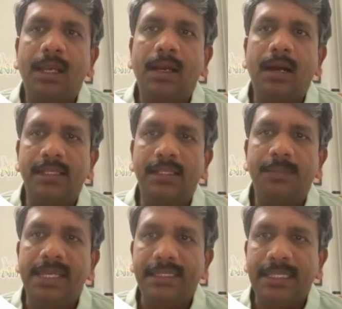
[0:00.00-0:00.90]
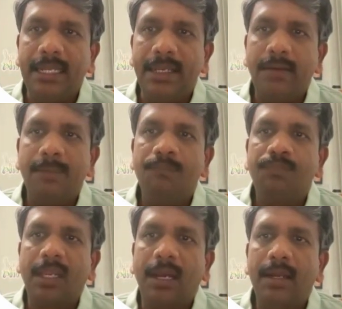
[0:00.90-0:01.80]
as a base layer,
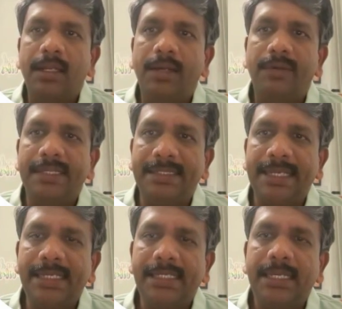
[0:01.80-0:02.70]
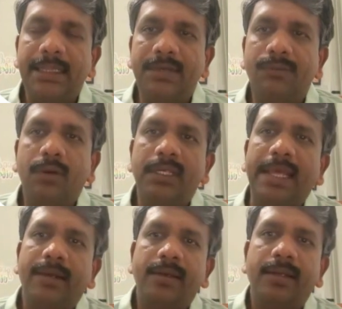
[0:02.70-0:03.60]
and it will set the work
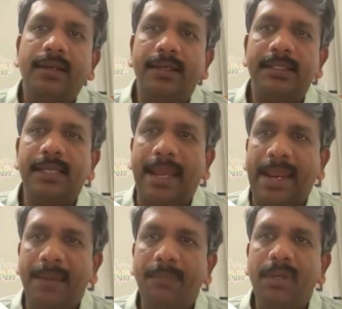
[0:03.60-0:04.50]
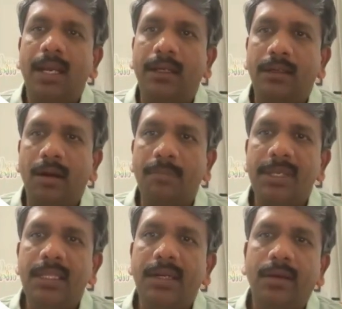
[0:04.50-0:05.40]
directory as app and copy
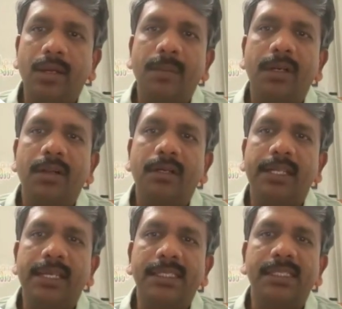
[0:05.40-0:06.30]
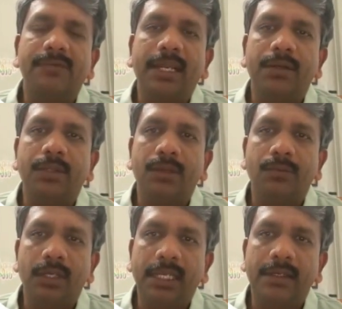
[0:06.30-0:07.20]
the requirement.txt file into the
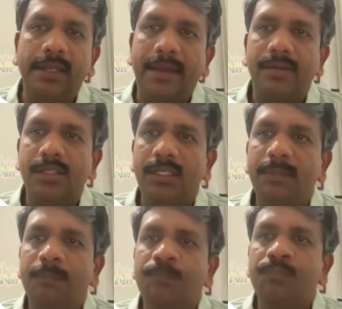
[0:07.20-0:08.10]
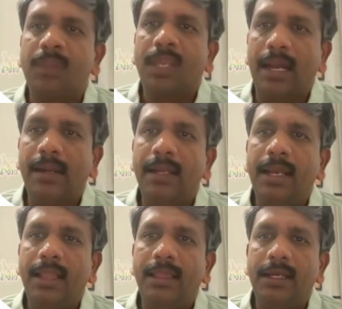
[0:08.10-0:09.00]
working directory, and
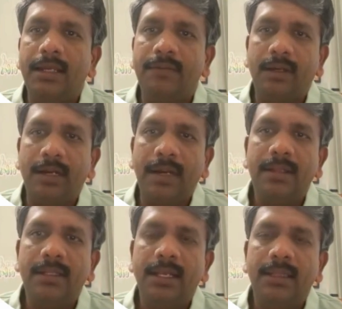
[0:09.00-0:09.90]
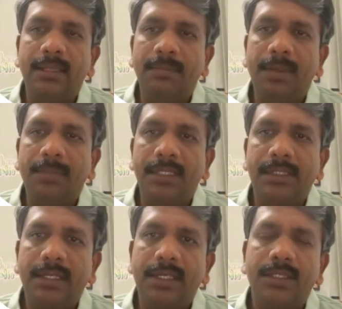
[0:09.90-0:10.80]
then it will run the pip
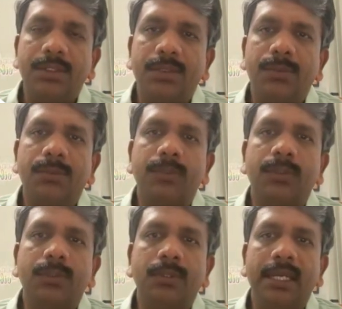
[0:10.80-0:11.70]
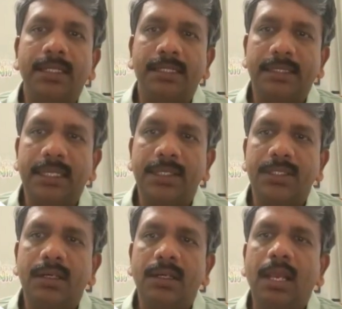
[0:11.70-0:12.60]
installation to do the
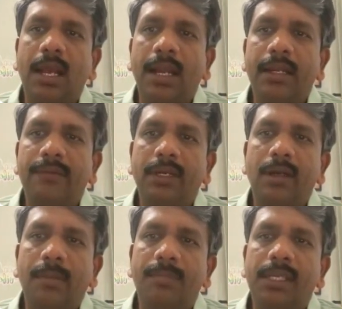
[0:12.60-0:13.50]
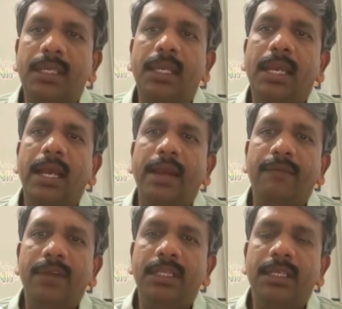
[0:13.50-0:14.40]
installation, and it will copy
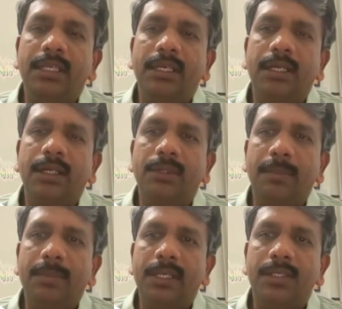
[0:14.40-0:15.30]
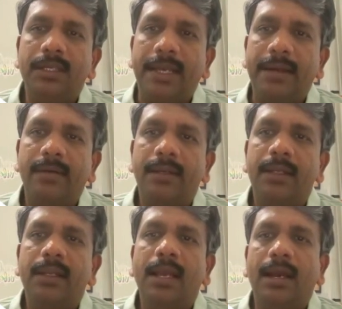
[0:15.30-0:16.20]
everything into the application
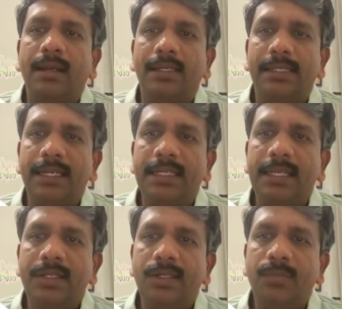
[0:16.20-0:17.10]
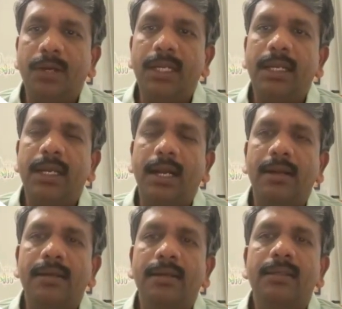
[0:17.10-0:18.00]
directory and set the entry point and
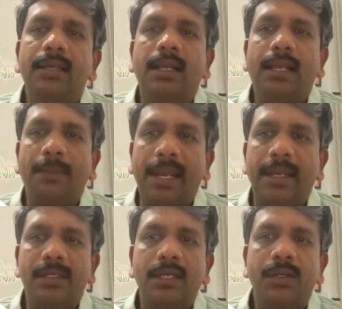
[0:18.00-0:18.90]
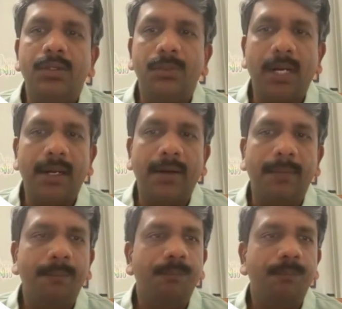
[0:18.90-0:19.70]
a command to run.